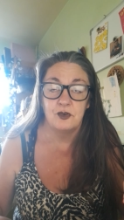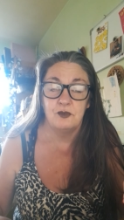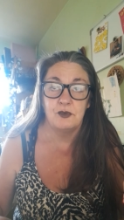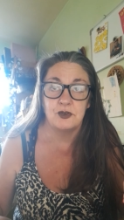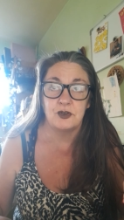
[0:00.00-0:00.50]
I
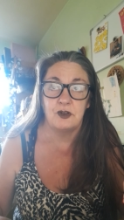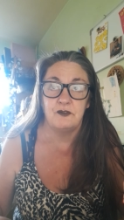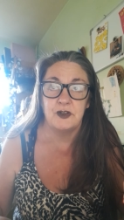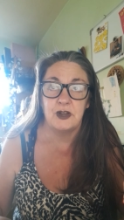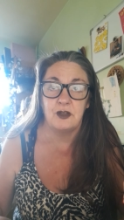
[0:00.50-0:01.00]
watched on a
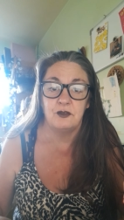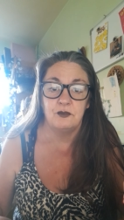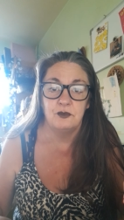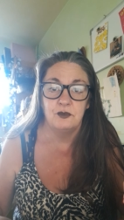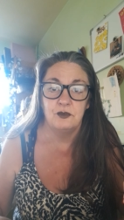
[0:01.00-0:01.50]
video
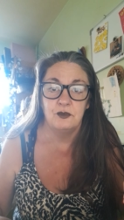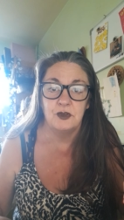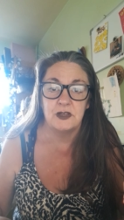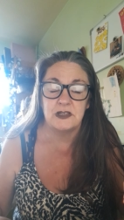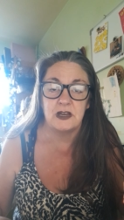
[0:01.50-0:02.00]

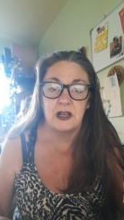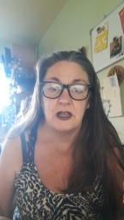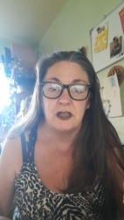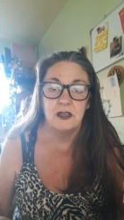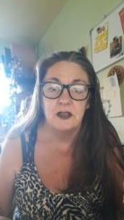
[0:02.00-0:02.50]

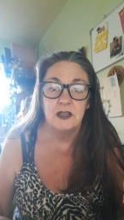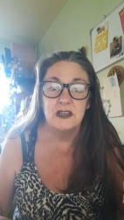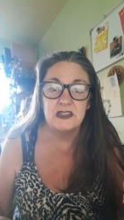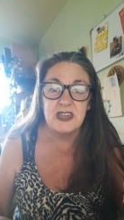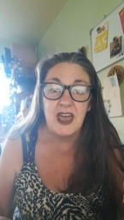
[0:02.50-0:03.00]
yesterday.
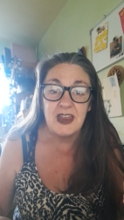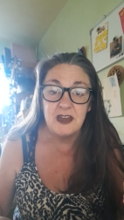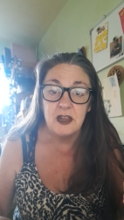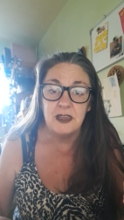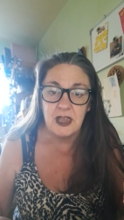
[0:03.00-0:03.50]

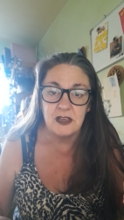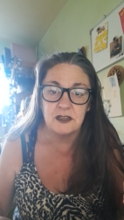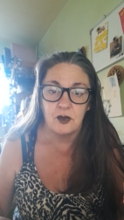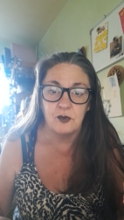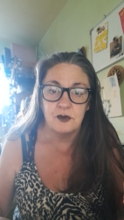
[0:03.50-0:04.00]
10
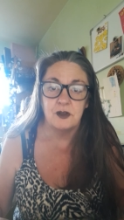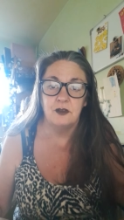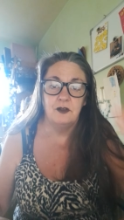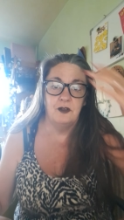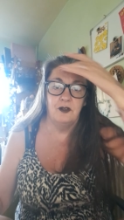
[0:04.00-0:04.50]
years old.
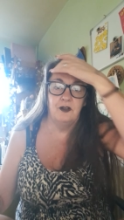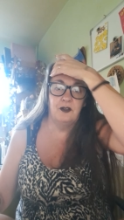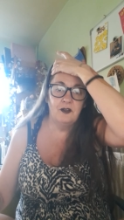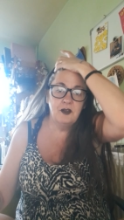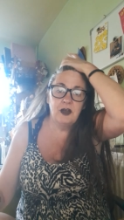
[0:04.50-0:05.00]

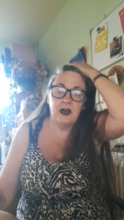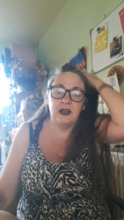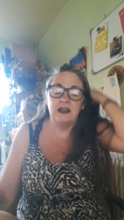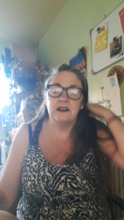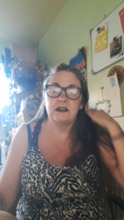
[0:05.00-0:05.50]

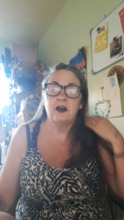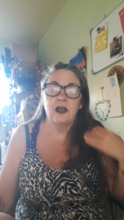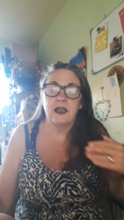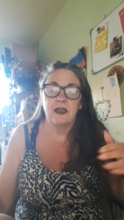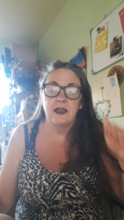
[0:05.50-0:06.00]
And it's
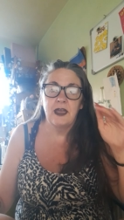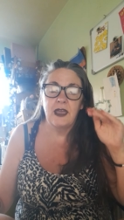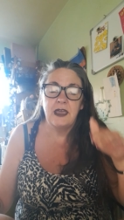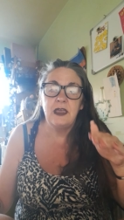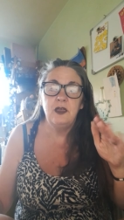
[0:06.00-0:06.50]
like,
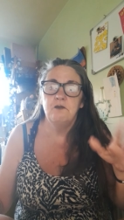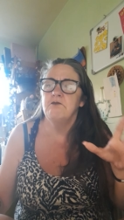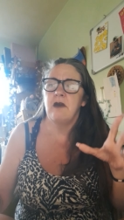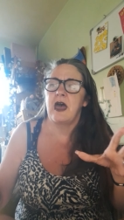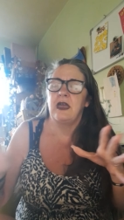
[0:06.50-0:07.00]
he
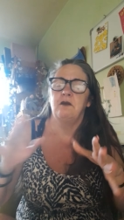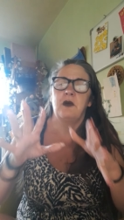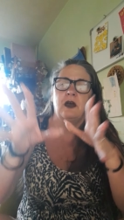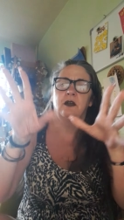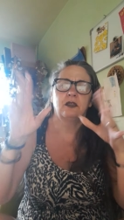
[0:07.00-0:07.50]
met him
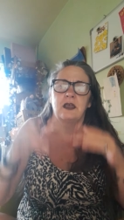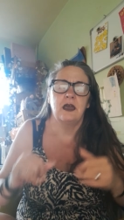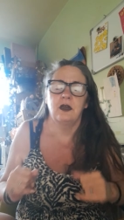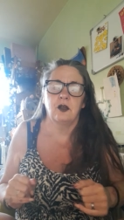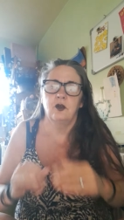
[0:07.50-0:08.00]
at a
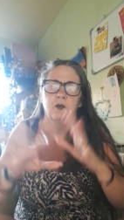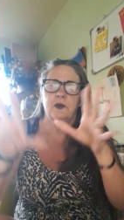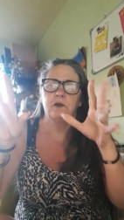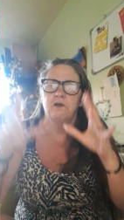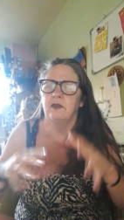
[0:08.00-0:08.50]
theatre club
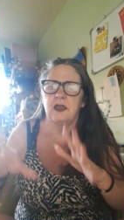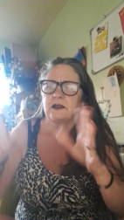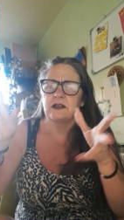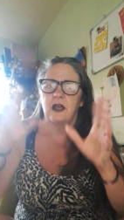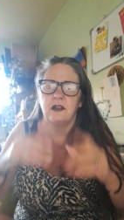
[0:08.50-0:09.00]
and
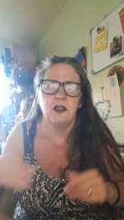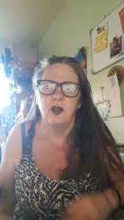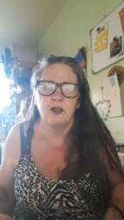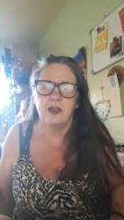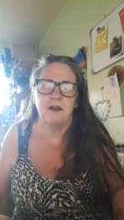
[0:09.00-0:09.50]
this, that, and the
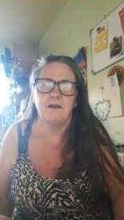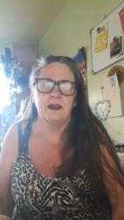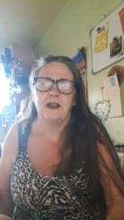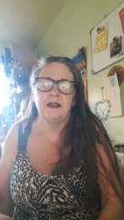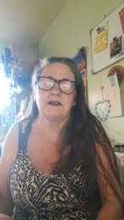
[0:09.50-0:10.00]
other.
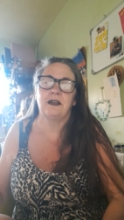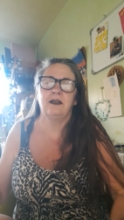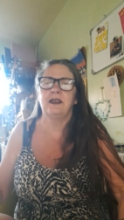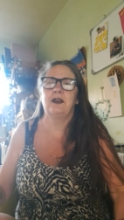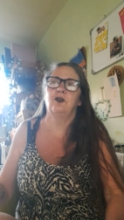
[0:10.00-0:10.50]
And it's
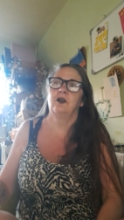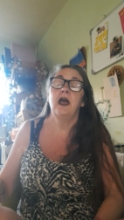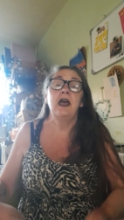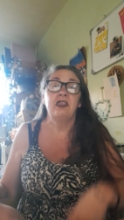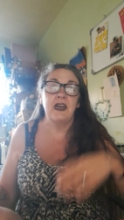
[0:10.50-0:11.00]
like, then on,
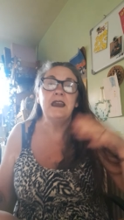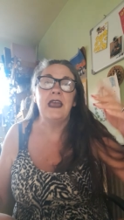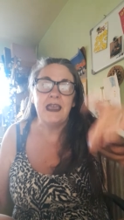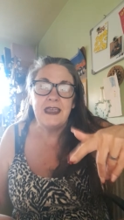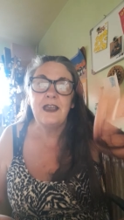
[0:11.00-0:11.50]
then
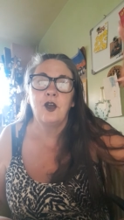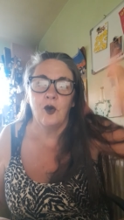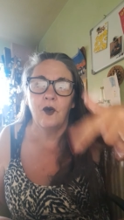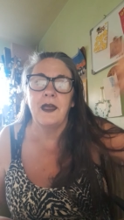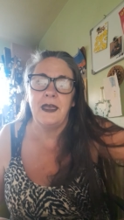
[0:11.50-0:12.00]
he
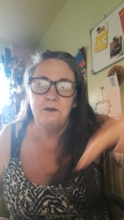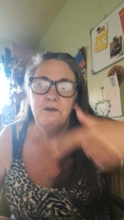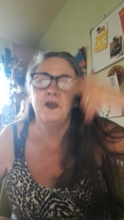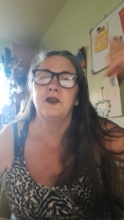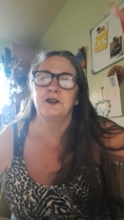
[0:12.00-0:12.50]
got
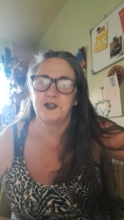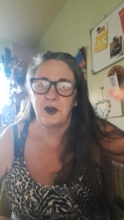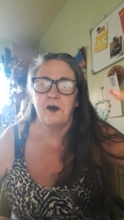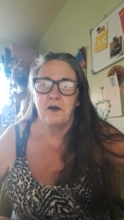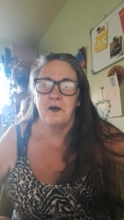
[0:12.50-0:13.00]
him the
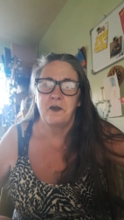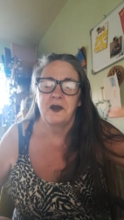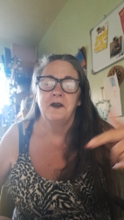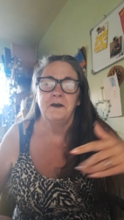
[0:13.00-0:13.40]
job.